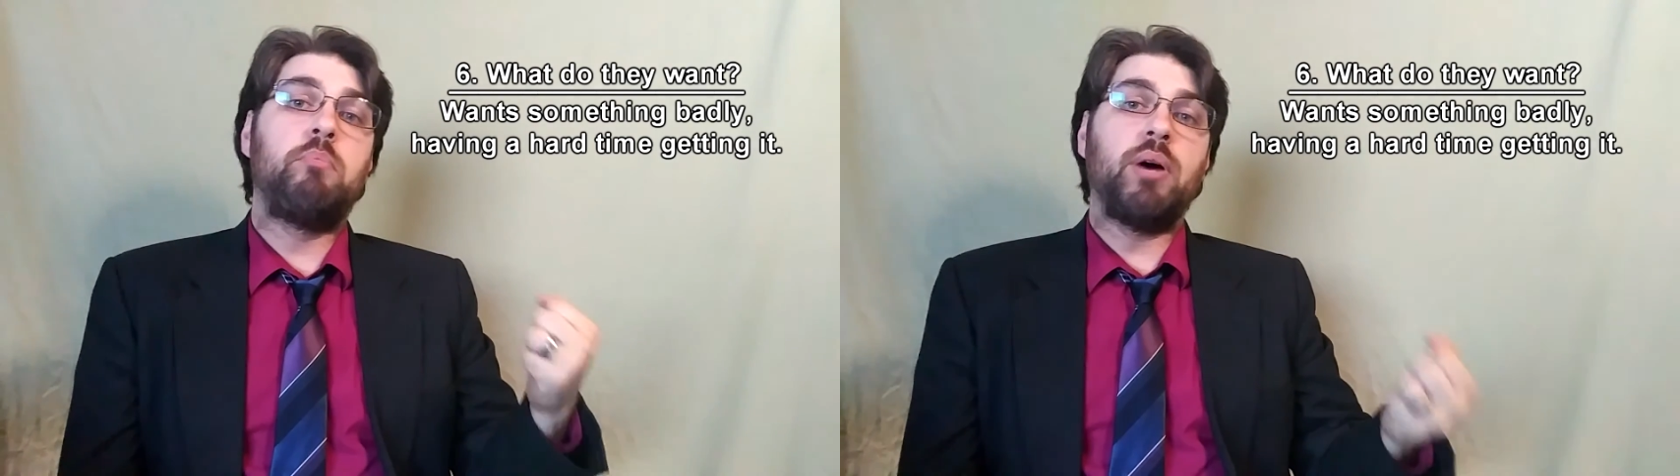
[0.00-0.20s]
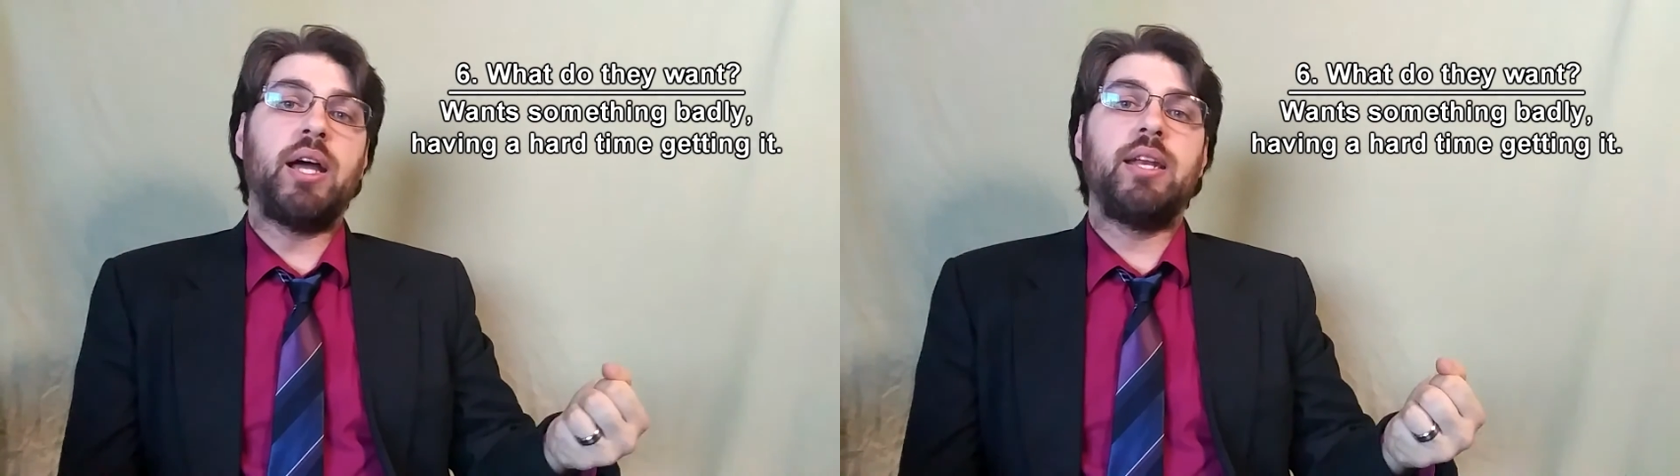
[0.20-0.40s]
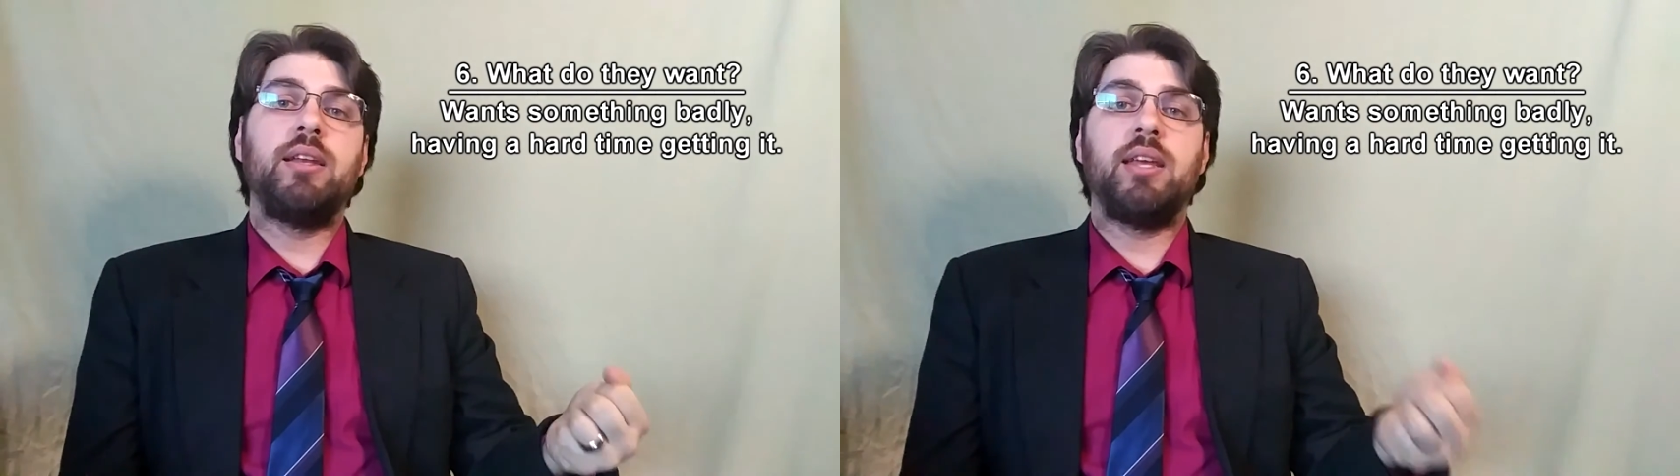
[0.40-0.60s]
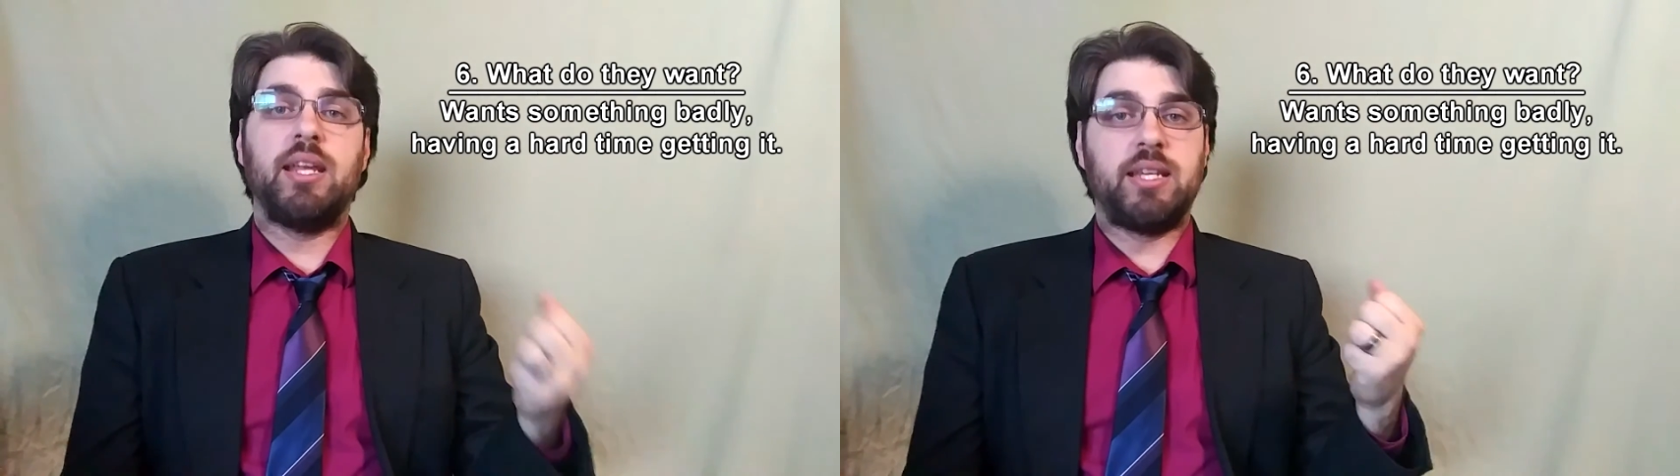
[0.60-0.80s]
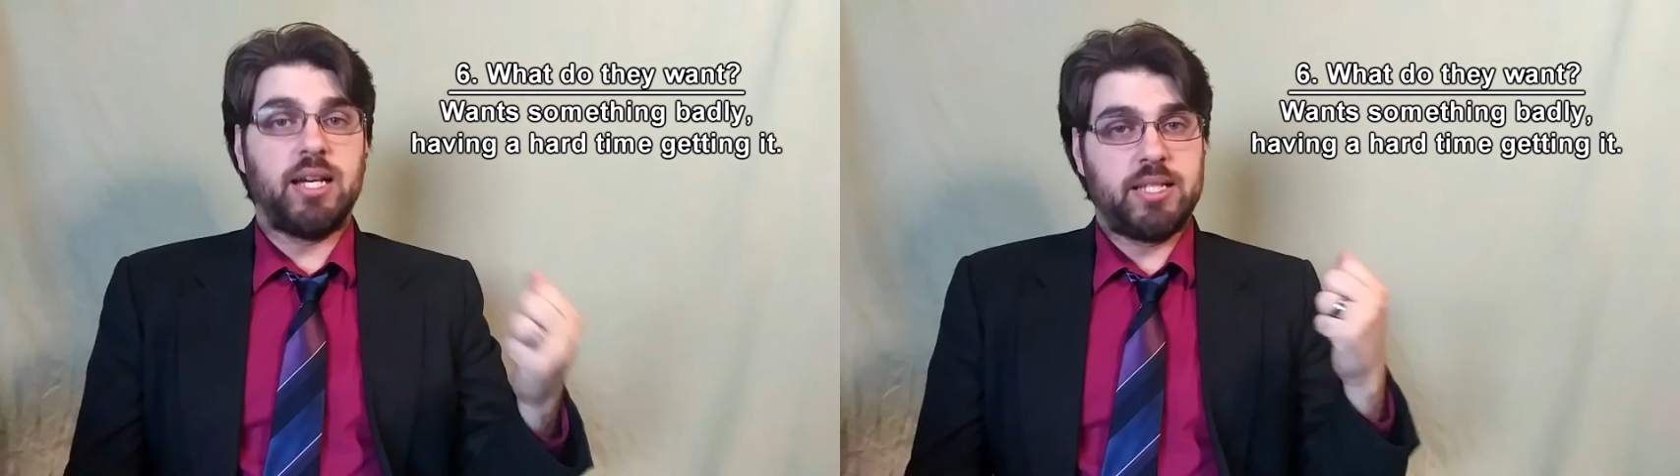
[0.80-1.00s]
but
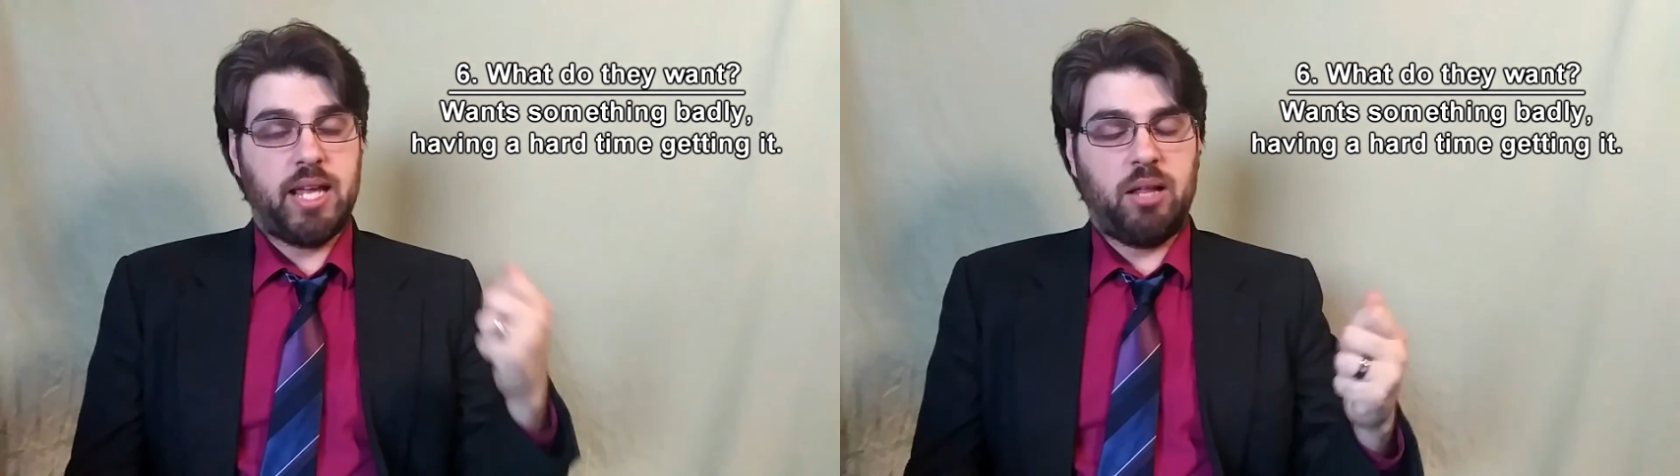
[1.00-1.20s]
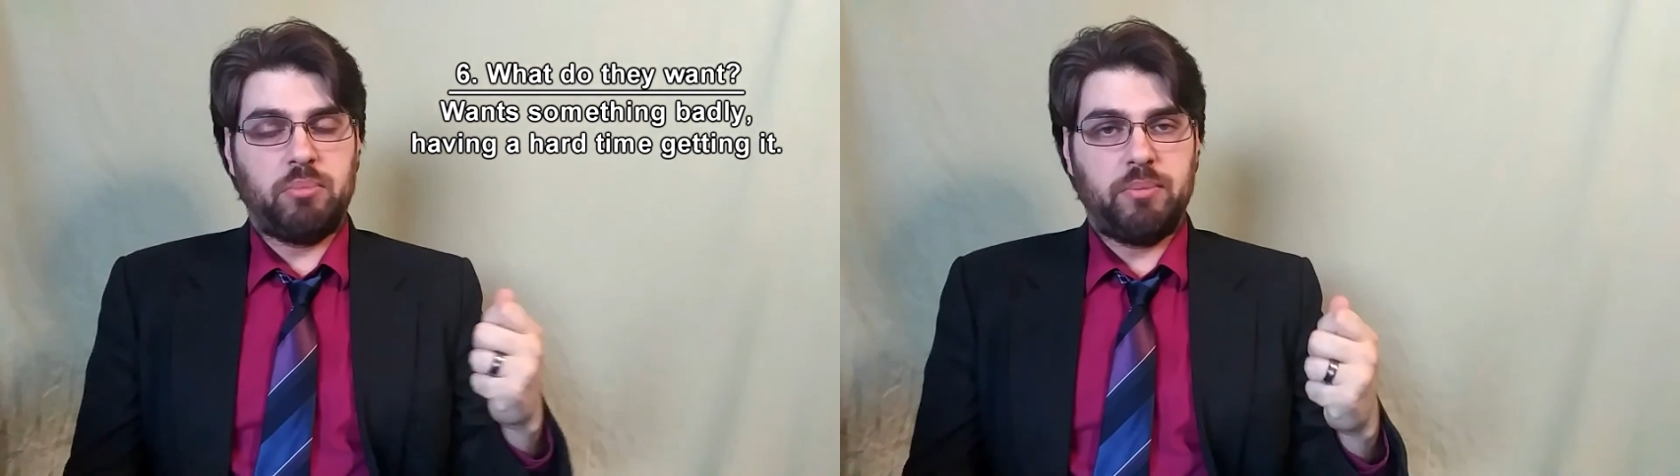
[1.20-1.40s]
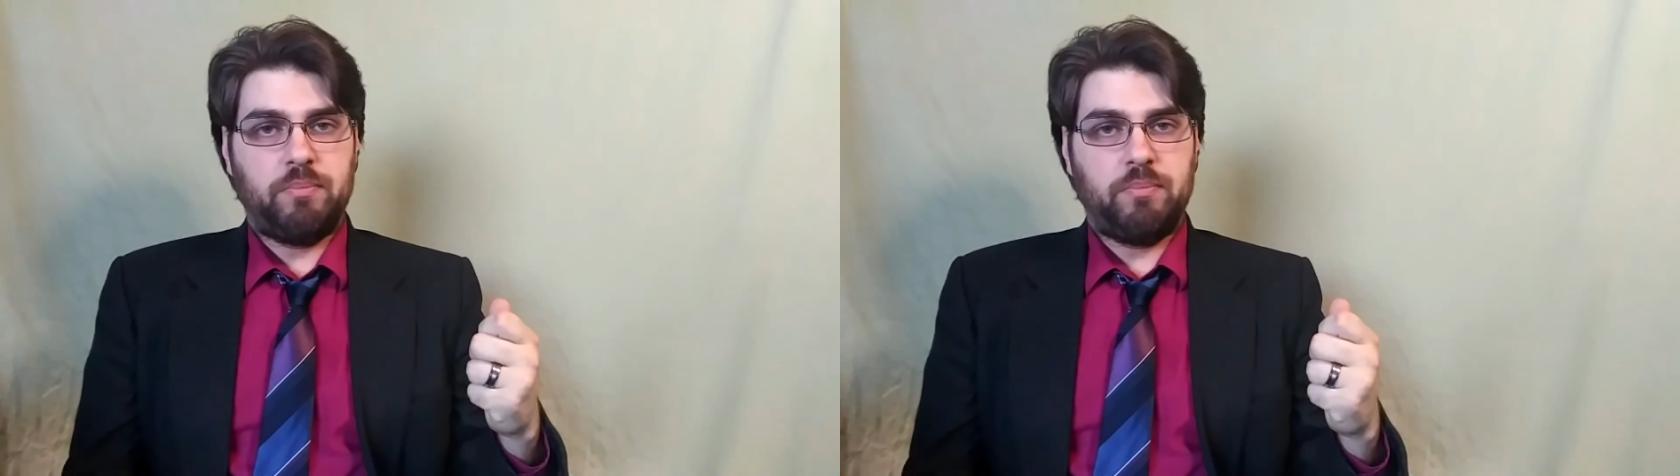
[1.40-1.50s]
it does help.